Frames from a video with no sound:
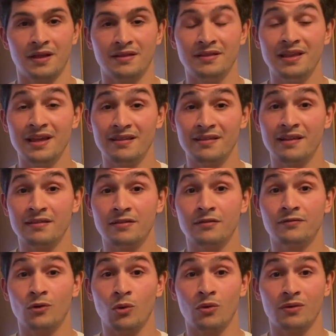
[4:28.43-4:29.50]
This is
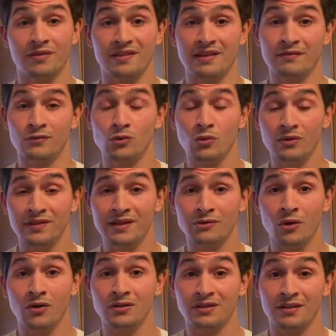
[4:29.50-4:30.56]
of course if Naughty
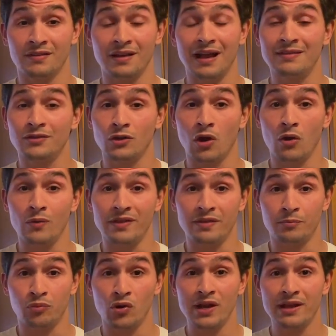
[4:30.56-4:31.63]
Dog decide to go with
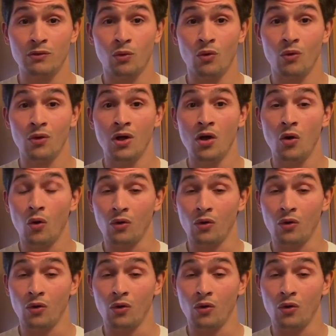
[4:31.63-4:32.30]
a prequel